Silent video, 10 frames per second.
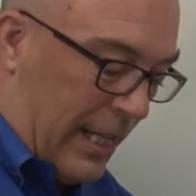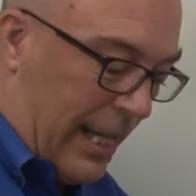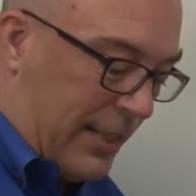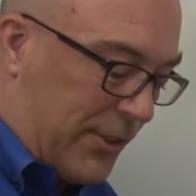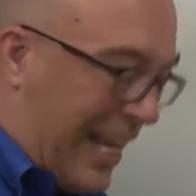
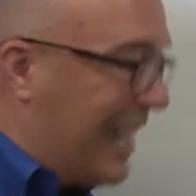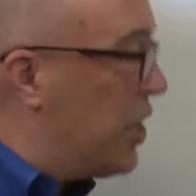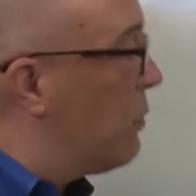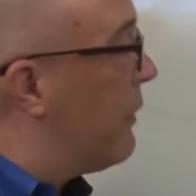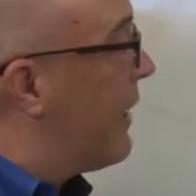A
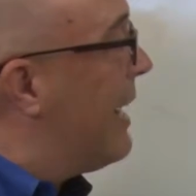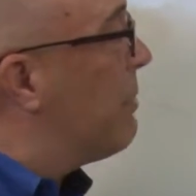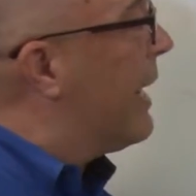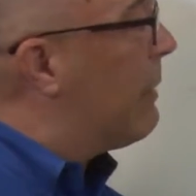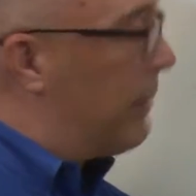statue of
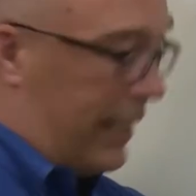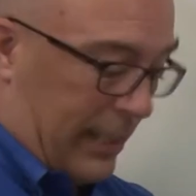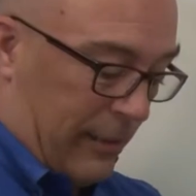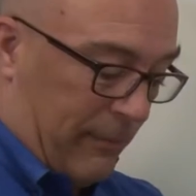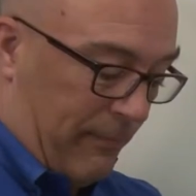Abraham
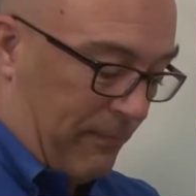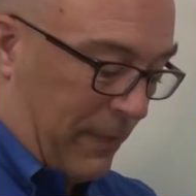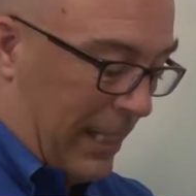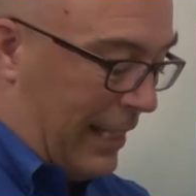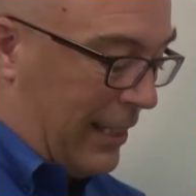Lincoln
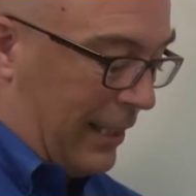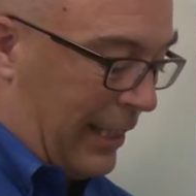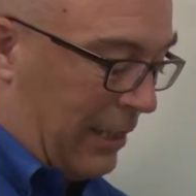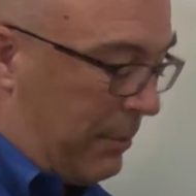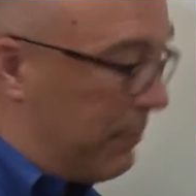in the Lincoln